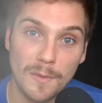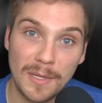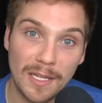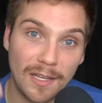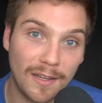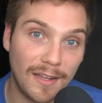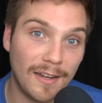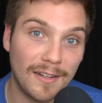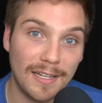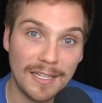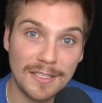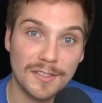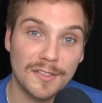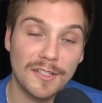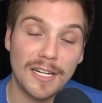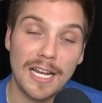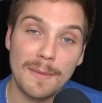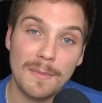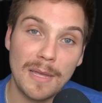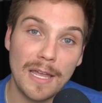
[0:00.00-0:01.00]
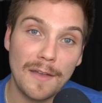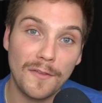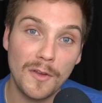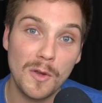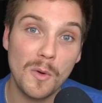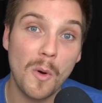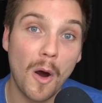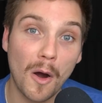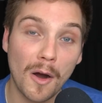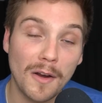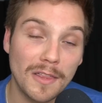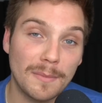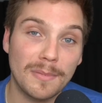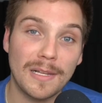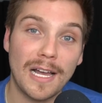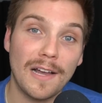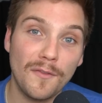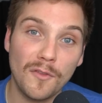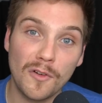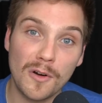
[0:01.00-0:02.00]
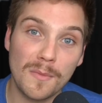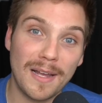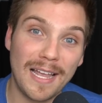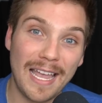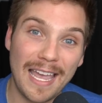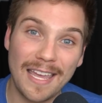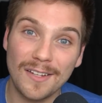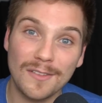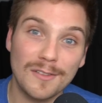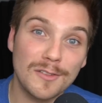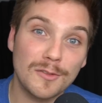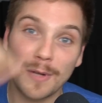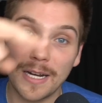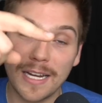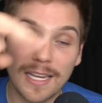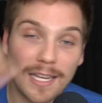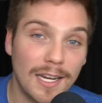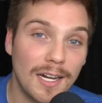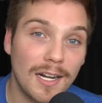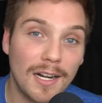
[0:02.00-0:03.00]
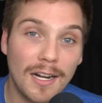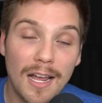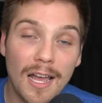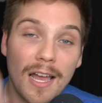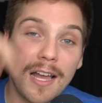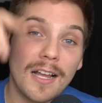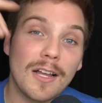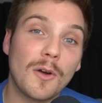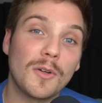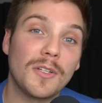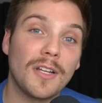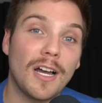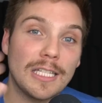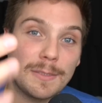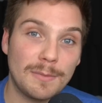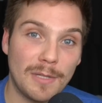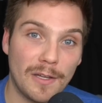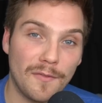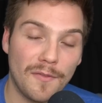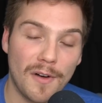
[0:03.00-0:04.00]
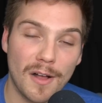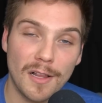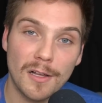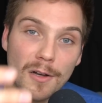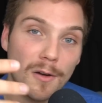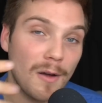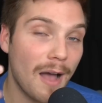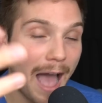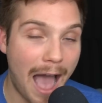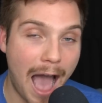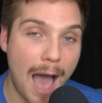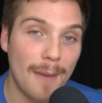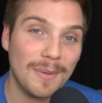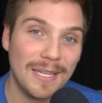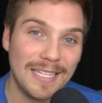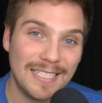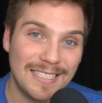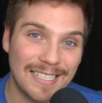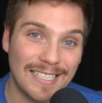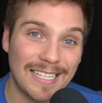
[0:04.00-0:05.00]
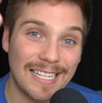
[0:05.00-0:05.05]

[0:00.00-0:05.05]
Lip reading: me on Instagram if you are on the platform. My handle is right here. Go toss me a follow. Happy to